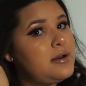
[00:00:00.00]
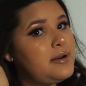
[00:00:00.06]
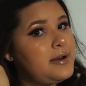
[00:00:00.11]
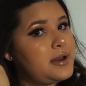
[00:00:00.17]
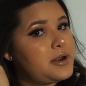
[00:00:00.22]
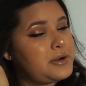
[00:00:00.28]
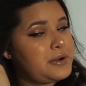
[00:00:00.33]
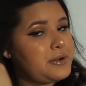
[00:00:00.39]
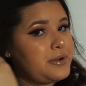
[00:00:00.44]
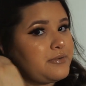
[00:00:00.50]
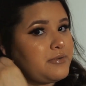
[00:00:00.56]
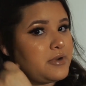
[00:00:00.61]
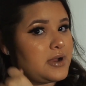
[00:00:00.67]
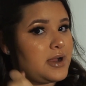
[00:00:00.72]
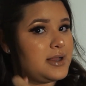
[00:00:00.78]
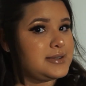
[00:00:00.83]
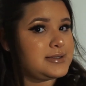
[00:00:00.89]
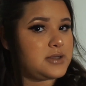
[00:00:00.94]
I don't know if you
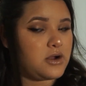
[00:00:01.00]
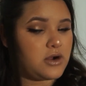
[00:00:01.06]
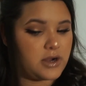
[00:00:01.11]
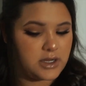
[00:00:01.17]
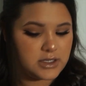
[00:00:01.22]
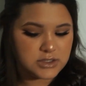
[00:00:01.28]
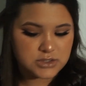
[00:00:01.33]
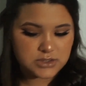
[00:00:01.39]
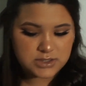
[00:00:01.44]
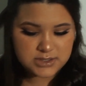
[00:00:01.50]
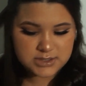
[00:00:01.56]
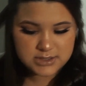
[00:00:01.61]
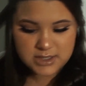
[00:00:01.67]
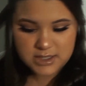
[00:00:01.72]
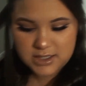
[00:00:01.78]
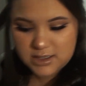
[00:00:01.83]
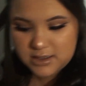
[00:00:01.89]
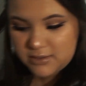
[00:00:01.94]
guys are
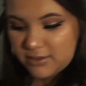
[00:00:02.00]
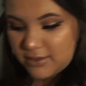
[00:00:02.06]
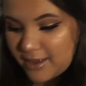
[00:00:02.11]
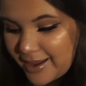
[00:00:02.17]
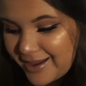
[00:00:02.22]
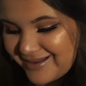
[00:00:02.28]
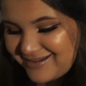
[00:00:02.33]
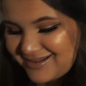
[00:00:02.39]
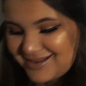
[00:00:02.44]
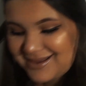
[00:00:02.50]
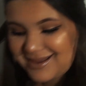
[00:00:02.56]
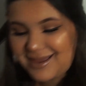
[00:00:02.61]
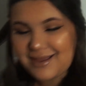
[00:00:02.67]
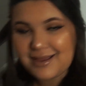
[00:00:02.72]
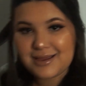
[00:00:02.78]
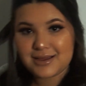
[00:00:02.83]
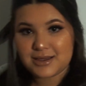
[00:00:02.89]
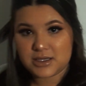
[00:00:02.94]
interested in that.
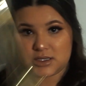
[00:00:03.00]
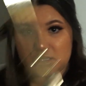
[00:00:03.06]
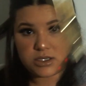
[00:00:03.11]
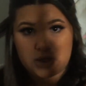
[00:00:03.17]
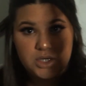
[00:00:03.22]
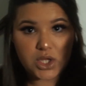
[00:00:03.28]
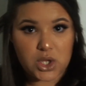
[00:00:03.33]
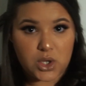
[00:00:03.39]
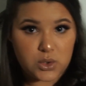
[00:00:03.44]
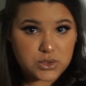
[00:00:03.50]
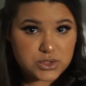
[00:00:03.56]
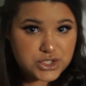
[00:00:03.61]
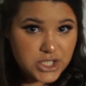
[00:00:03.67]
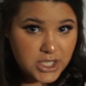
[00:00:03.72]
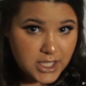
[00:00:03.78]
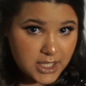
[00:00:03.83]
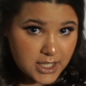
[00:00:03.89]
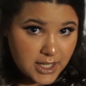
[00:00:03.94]
Go
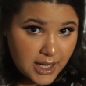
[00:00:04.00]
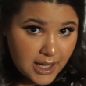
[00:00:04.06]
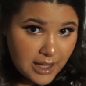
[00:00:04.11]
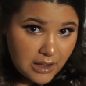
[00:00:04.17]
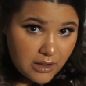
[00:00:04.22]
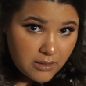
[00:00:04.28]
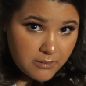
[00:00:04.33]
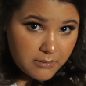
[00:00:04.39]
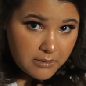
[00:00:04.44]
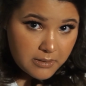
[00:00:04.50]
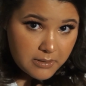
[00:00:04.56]
check it out,